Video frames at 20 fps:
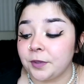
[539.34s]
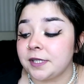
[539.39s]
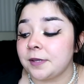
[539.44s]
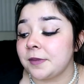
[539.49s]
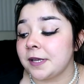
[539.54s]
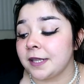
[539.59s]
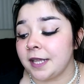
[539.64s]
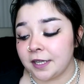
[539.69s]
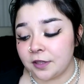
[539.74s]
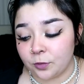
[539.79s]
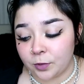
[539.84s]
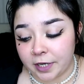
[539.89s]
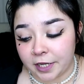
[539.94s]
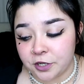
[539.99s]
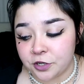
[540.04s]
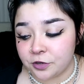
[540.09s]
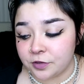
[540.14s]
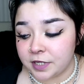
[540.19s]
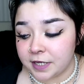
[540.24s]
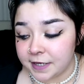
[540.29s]
But something like the one I
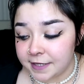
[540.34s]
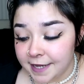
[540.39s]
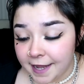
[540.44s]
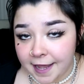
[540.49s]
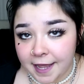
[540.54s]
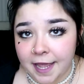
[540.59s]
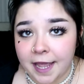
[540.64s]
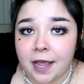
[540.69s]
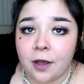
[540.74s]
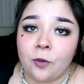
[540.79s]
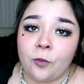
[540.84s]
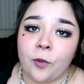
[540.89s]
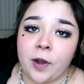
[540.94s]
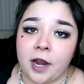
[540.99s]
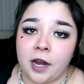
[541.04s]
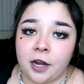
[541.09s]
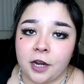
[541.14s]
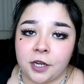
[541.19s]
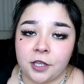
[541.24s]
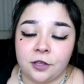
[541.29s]
drew today
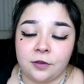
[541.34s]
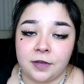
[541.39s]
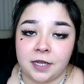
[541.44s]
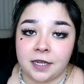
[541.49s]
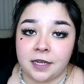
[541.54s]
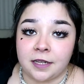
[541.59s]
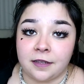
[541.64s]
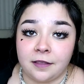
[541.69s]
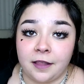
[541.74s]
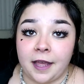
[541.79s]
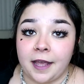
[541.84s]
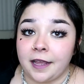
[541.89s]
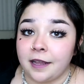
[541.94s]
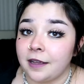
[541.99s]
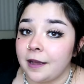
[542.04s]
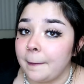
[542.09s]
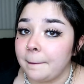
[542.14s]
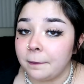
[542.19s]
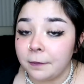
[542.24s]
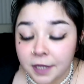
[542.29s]
where you need it
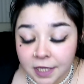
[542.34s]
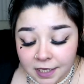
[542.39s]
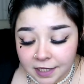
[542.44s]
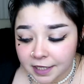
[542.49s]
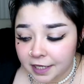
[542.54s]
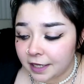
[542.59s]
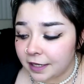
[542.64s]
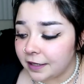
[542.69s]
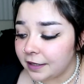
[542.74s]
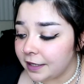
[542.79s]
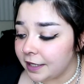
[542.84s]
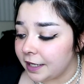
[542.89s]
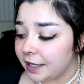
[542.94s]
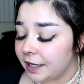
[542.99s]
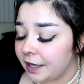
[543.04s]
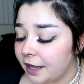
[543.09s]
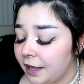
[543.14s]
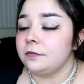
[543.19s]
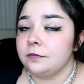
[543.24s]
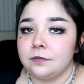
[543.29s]
like
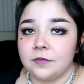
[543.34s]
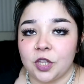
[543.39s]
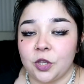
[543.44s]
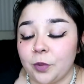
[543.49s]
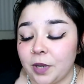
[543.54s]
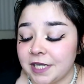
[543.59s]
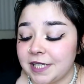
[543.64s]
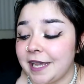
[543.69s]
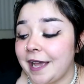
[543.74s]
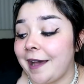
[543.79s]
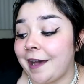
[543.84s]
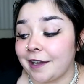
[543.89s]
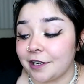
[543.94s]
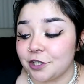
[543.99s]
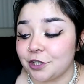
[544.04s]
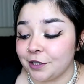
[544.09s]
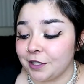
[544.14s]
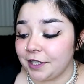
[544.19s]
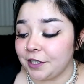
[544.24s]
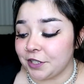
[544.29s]
immediately, you want to
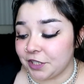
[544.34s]
actually